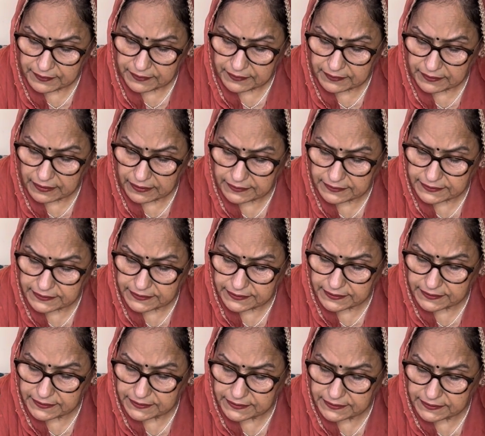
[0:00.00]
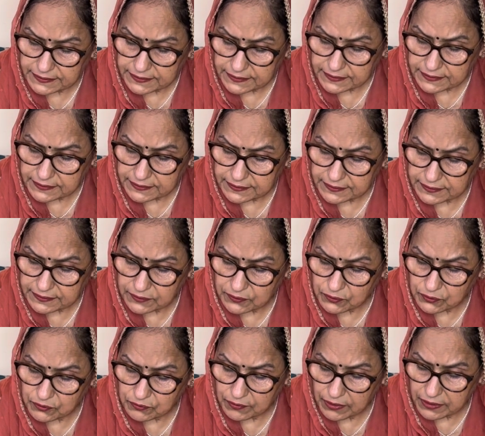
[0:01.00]
Nanak says, the
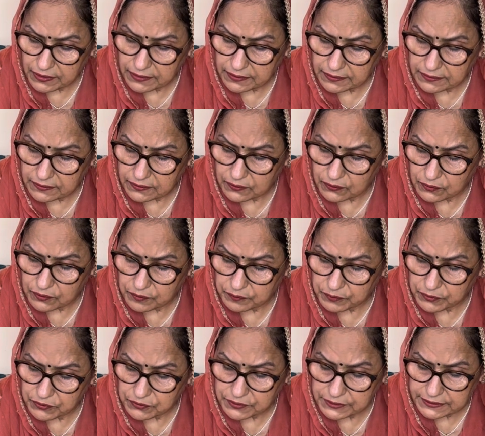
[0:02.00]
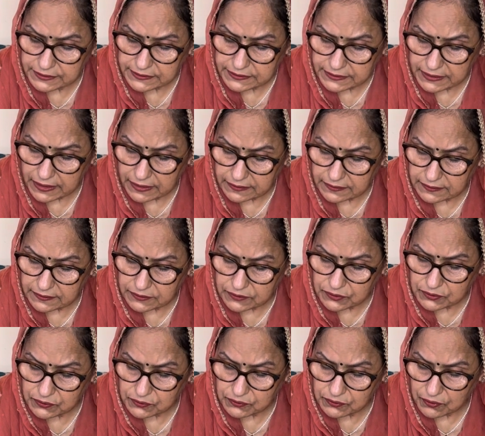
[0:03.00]
Guruward look beauteous at the
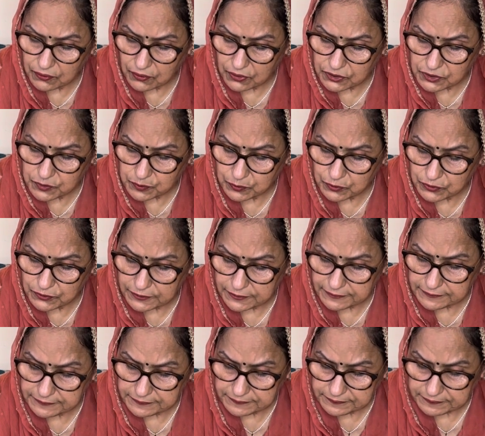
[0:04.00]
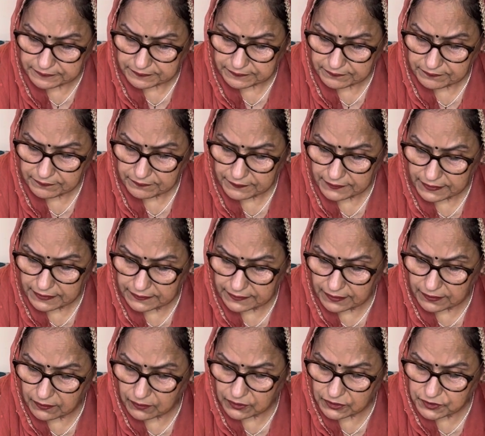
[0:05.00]
true Lord's portal. The
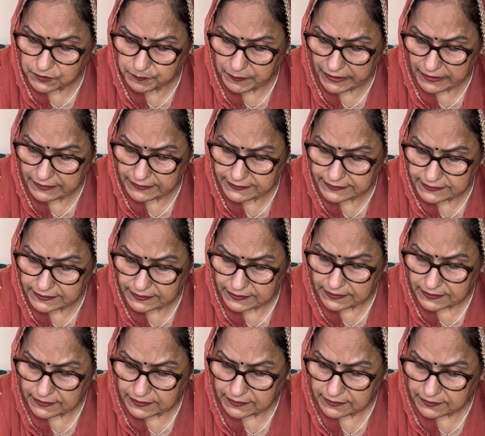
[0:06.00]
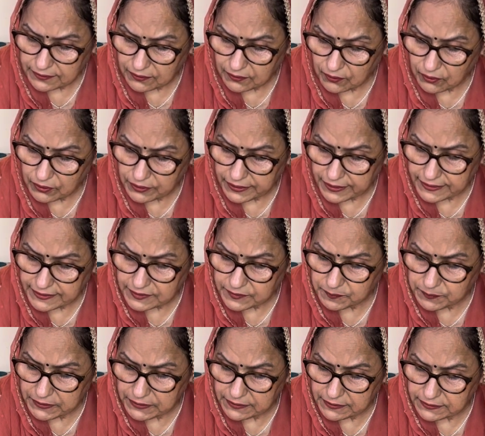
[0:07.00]
Lord's palace, the Lord has
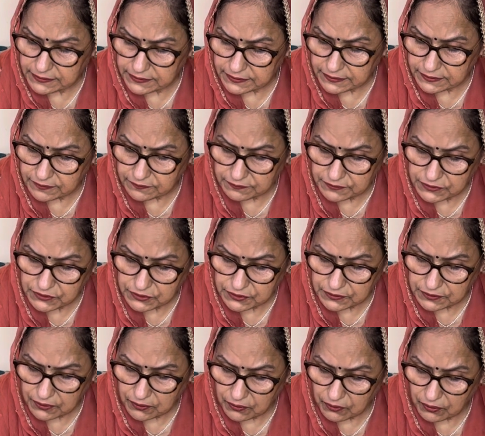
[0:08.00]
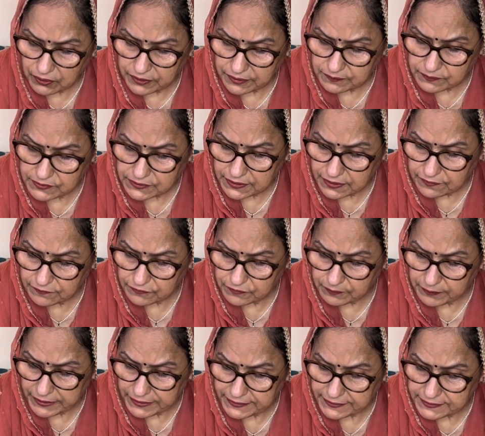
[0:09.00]
built, in which the Lord himself
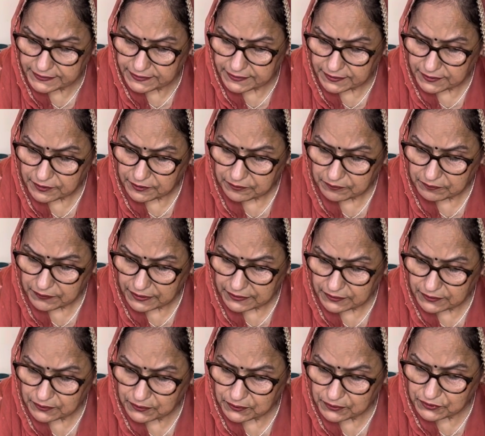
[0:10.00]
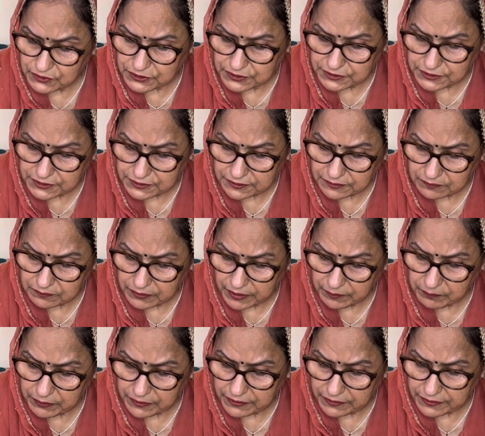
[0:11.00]
abides. By the Guru's teaching, by
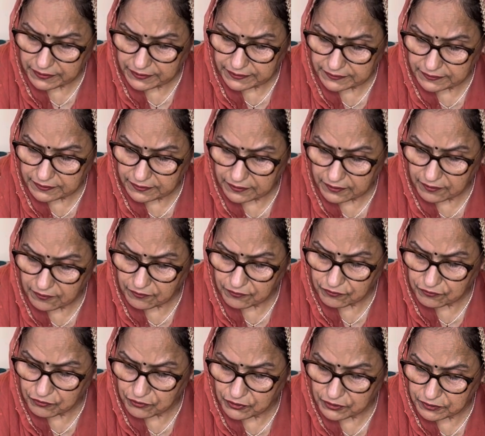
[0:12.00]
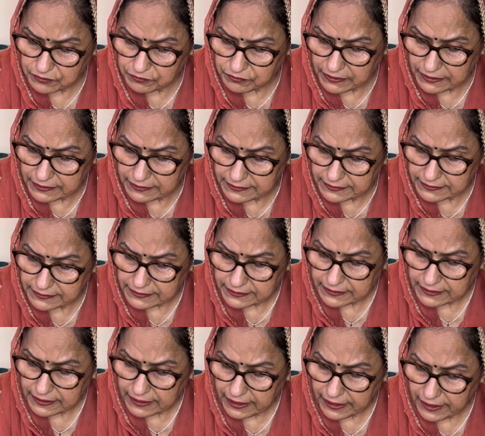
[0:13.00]
burning the love for the wealth,
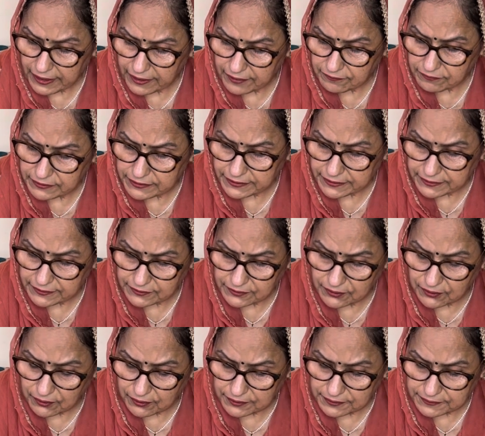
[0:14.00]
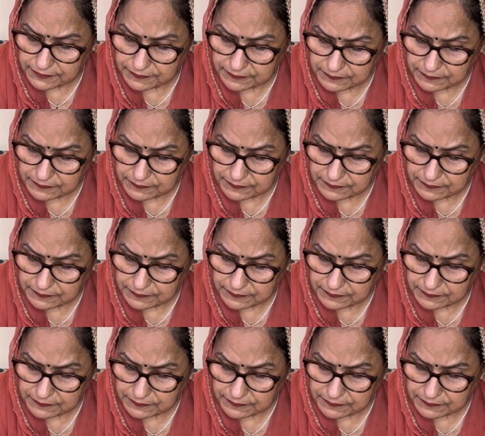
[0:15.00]
I have attained God.